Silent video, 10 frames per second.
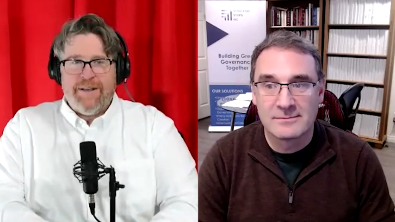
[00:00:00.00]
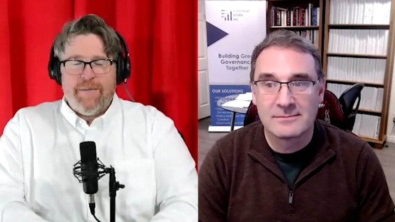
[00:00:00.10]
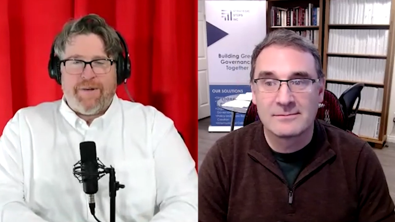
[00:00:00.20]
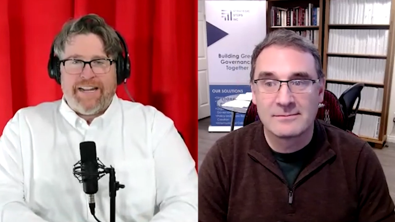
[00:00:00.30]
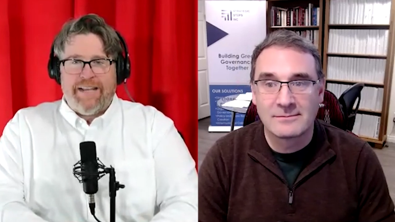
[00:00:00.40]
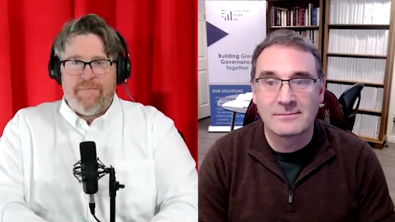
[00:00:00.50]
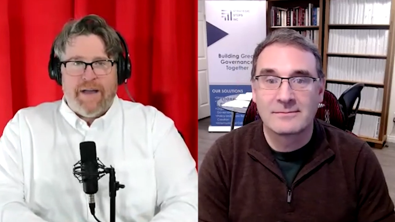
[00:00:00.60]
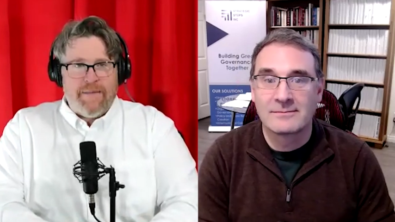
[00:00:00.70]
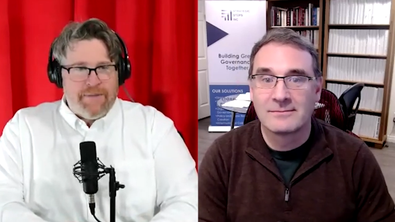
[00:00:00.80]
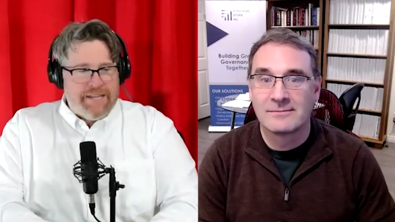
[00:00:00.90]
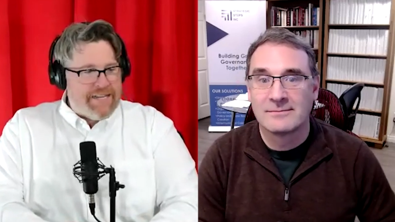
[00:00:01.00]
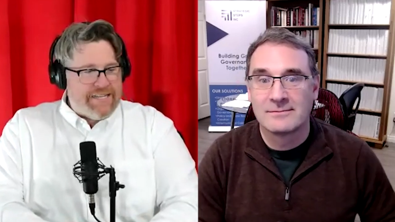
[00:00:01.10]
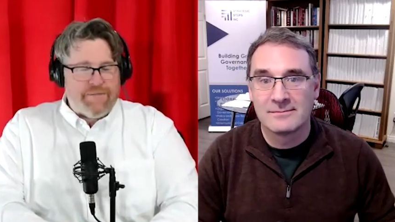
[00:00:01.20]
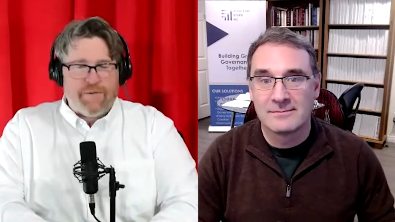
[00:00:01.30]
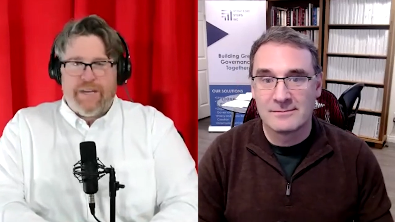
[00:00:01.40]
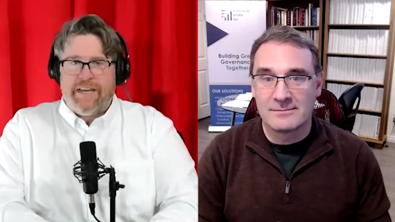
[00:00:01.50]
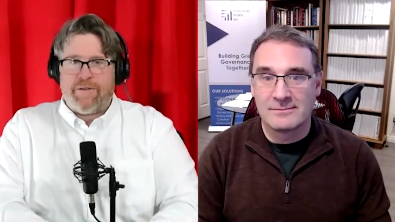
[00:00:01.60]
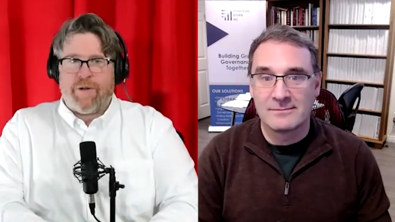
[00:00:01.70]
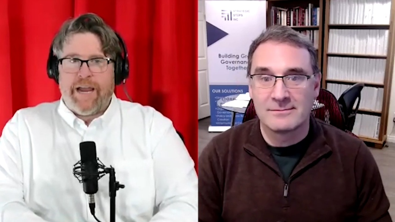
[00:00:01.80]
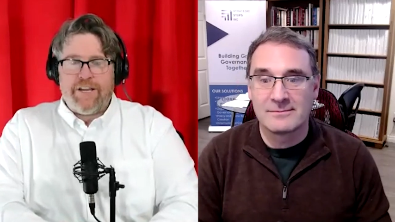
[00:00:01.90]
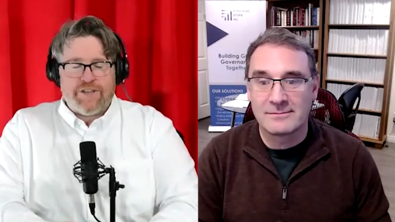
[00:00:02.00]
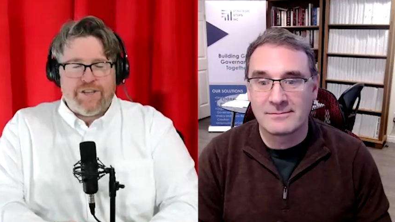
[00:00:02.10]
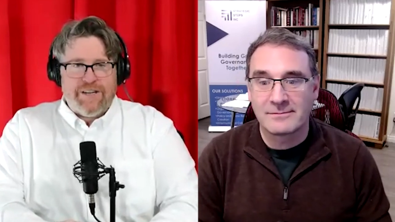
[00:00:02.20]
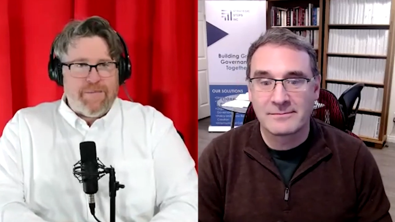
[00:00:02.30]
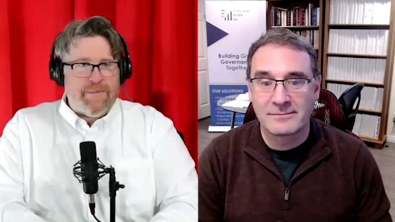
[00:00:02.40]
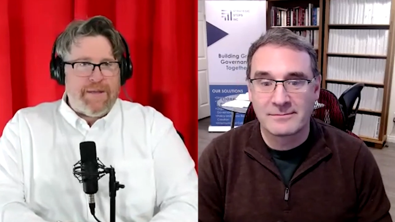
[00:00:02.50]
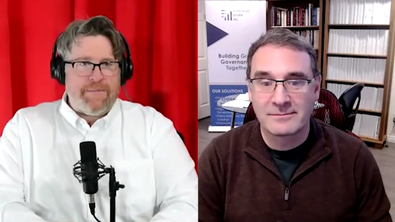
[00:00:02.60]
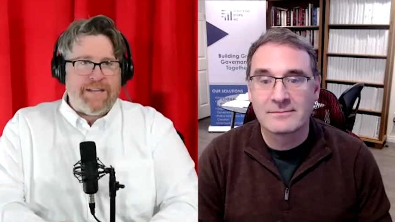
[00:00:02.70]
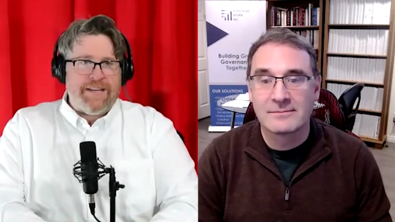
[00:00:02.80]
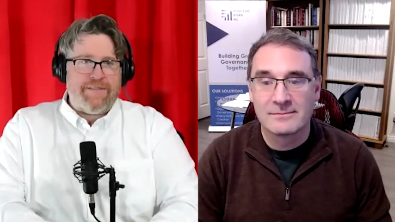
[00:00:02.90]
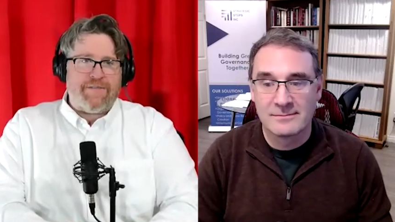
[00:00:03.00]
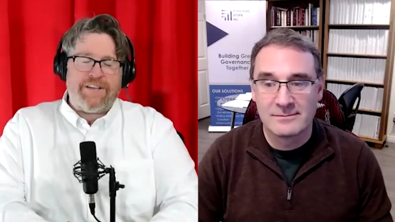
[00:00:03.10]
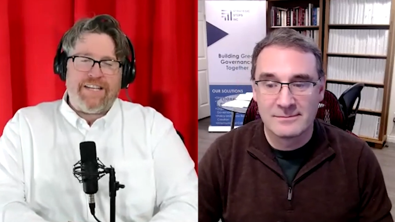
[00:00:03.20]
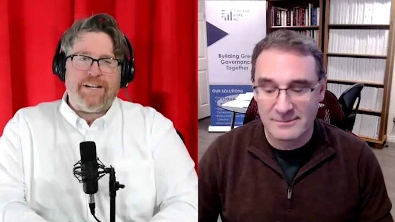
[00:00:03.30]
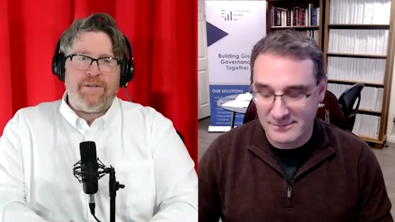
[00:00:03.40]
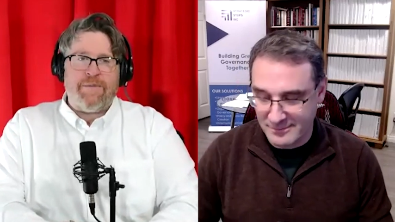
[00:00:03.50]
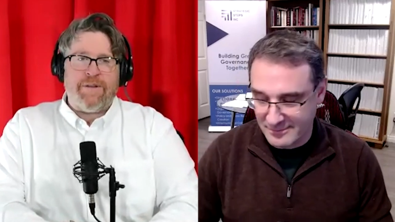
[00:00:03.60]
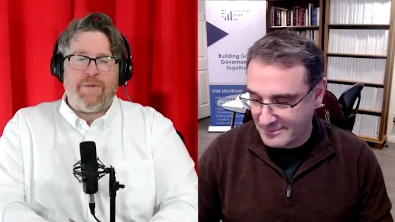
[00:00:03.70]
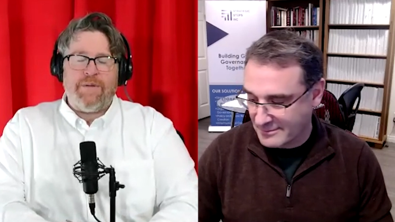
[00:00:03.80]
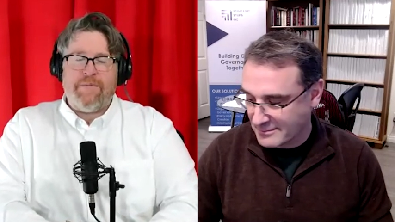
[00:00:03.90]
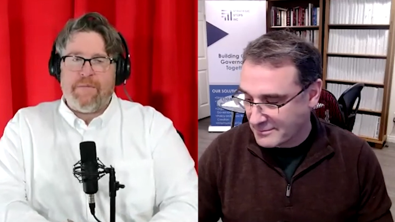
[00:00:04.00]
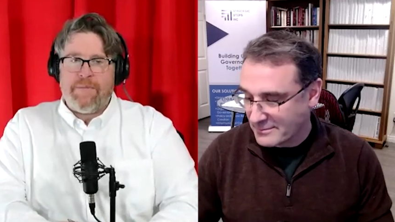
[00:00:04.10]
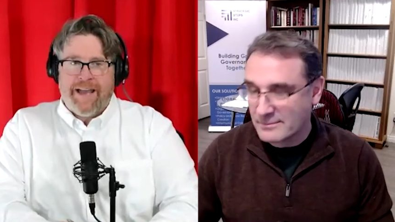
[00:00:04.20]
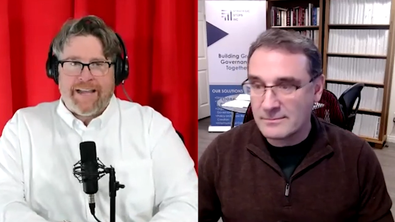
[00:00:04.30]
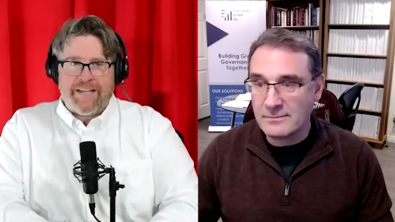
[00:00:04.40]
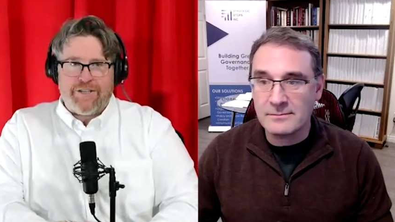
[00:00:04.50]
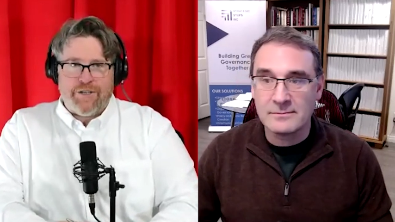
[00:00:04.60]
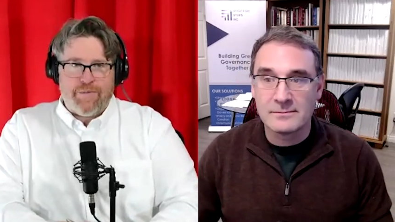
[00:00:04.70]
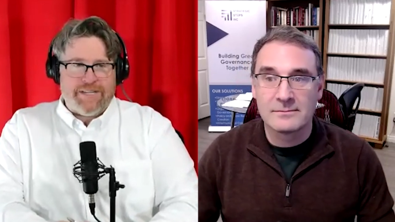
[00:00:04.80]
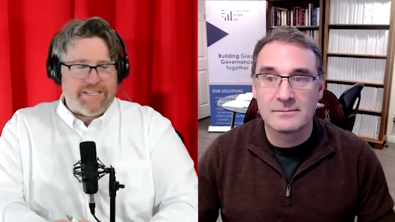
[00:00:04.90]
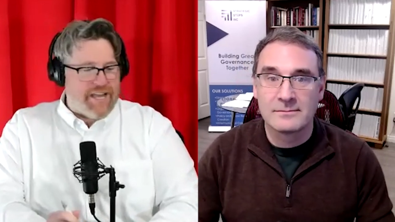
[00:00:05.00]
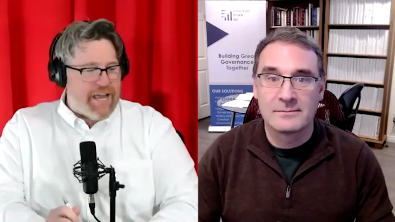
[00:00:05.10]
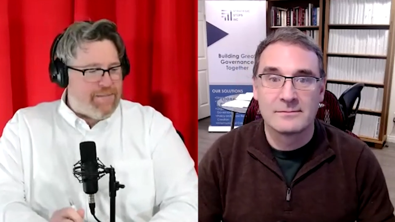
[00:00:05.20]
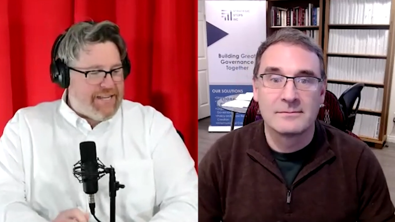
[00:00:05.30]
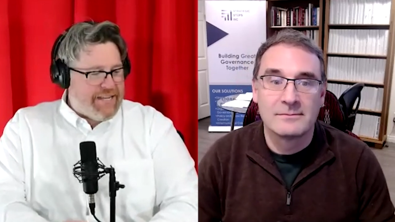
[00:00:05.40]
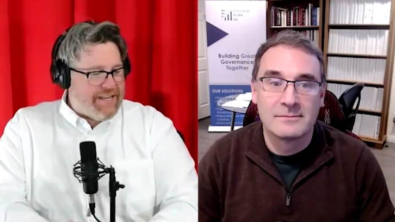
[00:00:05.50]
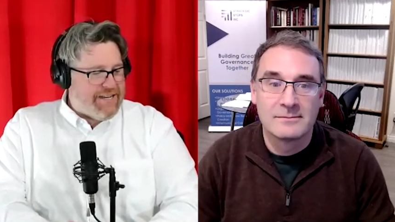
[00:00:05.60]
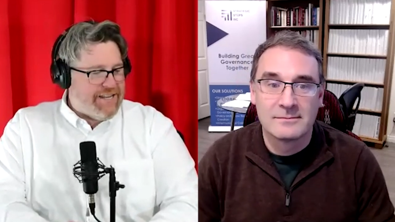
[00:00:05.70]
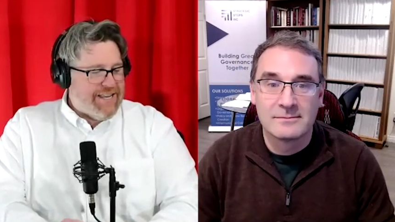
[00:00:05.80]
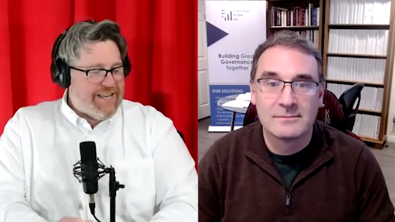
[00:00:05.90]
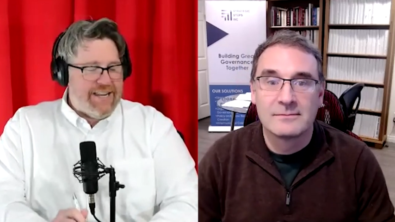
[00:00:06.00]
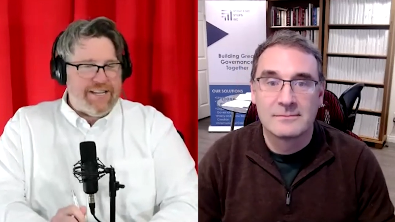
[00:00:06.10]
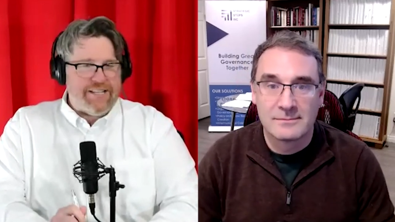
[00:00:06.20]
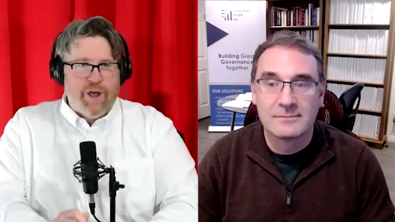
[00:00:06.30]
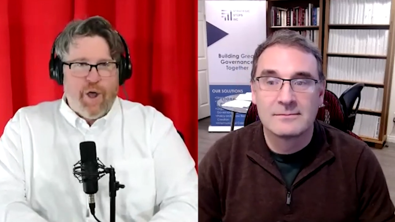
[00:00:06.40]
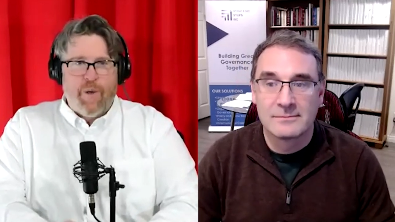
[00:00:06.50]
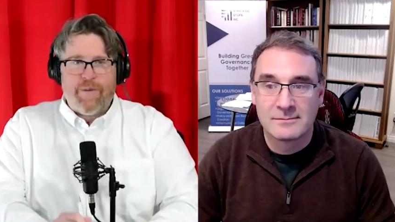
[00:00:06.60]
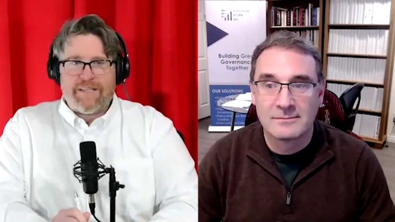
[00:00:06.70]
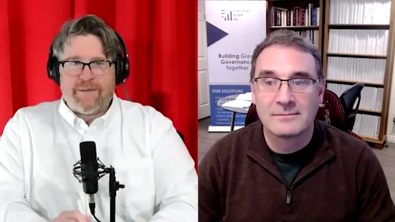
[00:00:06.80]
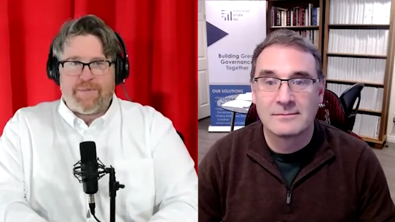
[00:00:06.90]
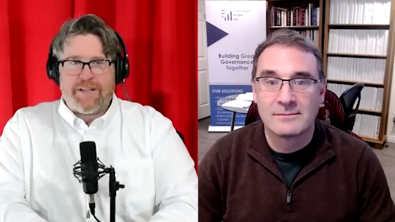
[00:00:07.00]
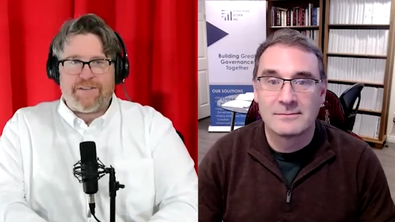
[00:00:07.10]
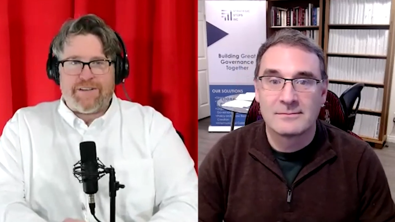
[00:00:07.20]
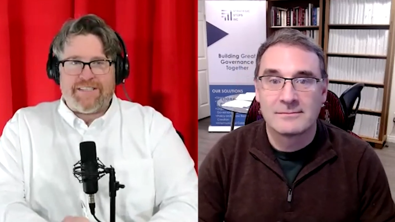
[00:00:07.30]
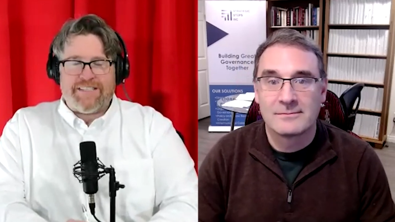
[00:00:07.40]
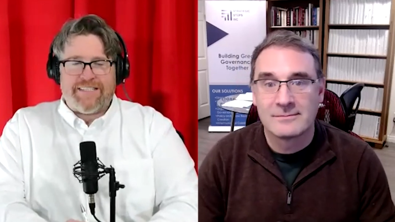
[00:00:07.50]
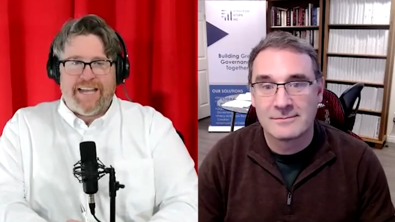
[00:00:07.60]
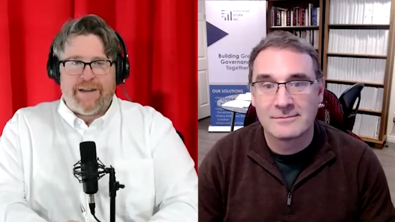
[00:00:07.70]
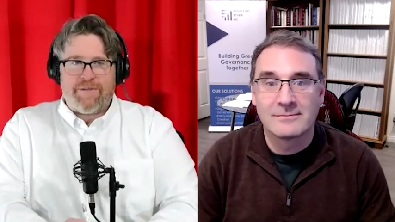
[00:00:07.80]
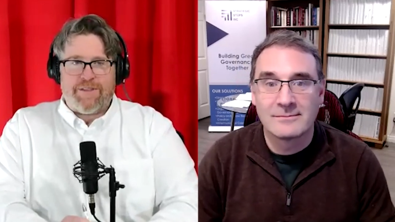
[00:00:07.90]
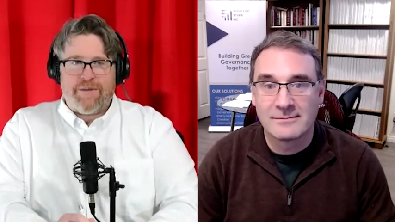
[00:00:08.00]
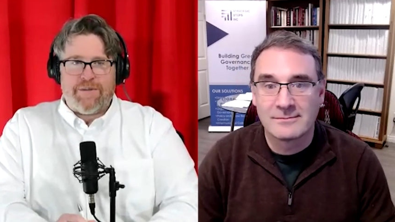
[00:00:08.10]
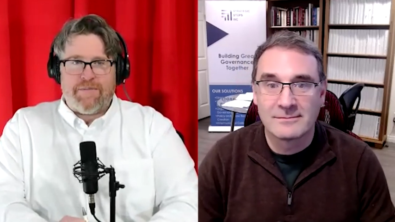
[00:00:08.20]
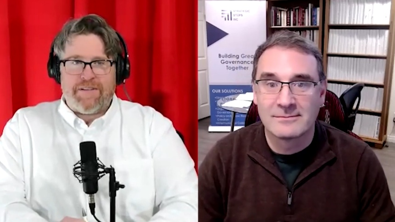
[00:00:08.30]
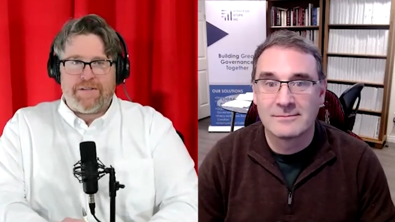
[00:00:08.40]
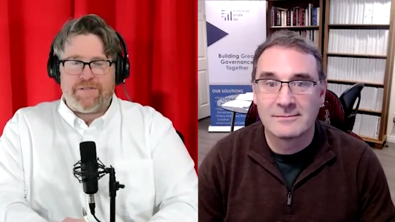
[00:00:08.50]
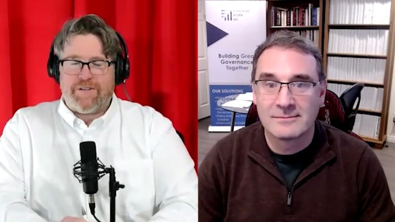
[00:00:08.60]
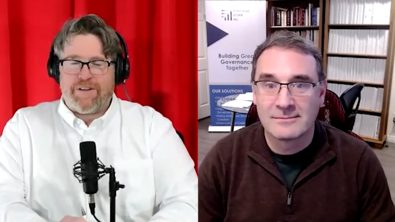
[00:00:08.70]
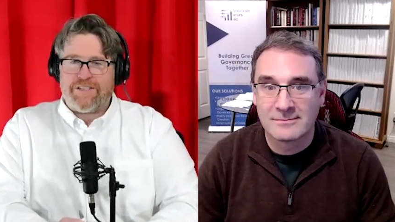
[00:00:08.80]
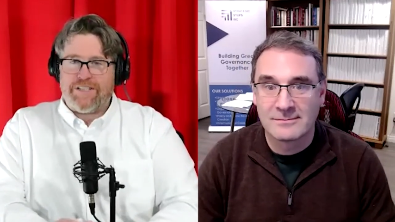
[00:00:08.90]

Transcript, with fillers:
Speaker 1: but it might be a different iteration. It might be a different title, but we will be back in two weeks' time. Ian, it is always a pleasure to sit down with you in the political trenches